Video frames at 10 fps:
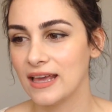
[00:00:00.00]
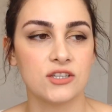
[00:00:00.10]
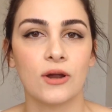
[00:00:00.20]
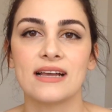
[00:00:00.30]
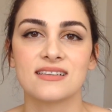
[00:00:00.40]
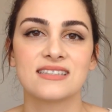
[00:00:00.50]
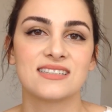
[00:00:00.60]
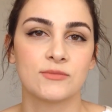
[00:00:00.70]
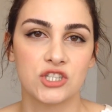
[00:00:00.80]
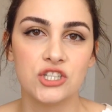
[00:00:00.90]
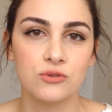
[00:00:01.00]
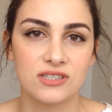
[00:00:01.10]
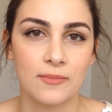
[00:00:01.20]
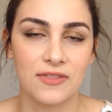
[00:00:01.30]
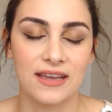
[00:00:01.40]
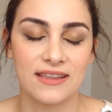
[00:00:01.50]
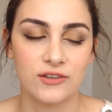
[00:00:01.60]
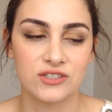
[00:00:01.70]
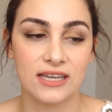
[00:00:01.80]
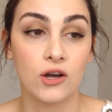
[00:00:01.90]
You're asking someone to do something and
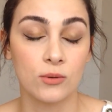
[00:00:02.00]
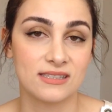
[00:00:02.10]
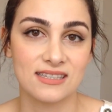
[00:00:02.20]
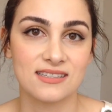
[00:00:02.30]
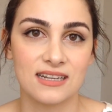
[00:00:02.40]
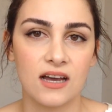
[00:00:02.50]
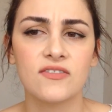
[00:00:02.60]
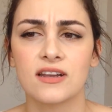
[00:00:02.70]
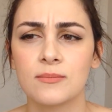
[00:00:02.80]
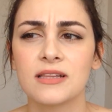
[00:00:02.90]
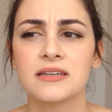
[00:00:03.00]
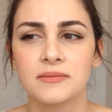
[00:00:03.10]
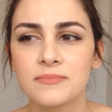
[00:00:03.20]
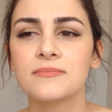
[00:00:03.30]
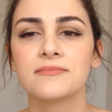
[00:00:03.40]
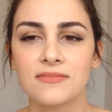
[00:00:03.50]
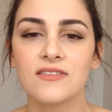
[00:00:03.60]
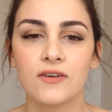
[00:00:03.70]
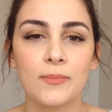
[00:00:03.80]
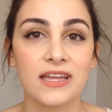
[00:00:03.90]
they're saying, oh, is this enough? And I'm like,
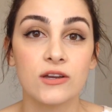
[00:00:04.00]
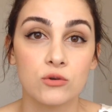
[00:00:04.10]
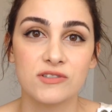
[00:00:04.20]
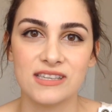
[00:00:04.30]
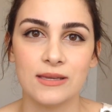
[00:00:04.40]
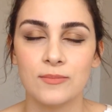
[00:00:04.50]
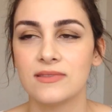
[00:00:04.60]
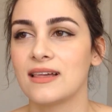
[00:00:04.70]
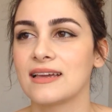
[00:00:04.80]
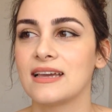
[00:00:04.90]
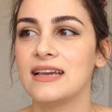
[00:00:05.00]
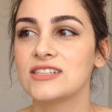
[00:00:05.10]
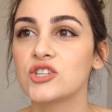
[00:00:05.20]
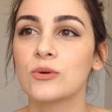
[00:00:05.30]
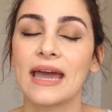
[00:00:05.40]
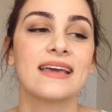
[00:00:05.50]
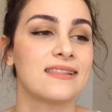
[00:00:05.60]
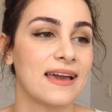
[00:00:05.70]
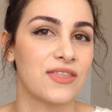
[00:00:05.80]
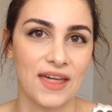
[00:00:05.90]
va bene così. Like, it's okay
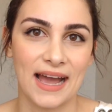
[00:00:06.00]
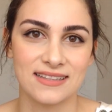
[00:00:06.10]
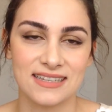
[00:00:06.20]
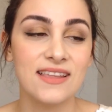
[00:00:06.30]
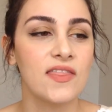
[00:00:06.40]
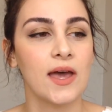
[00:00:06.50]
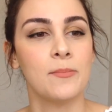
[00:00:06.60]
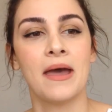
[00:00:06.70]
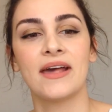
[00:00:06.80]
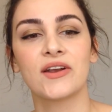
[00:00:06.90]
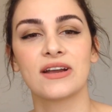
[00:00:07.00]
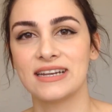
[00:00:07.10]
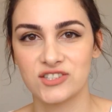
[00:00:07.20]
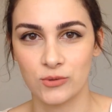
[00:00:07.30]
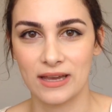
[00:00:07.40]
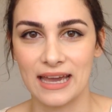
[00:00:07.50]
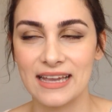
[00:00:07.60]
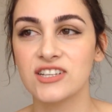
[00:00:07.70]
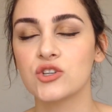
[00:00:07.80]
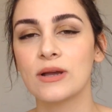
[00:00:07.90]
like that. In that manner, it is okay.
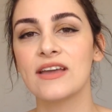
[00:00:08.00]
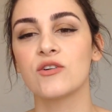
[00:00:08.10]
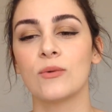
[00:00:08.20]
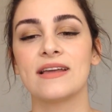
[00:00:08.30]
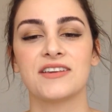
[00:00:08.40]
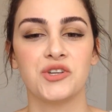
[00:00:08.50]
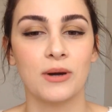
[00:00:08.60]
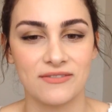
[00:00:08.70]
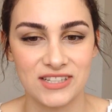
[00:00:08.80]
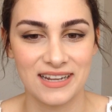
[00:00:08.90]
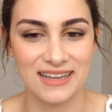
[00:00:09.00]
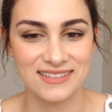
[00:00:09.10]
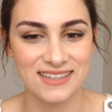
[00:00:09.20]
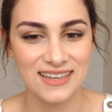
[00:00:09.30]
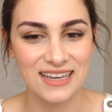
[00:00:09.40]
It is okay the way that you have done it.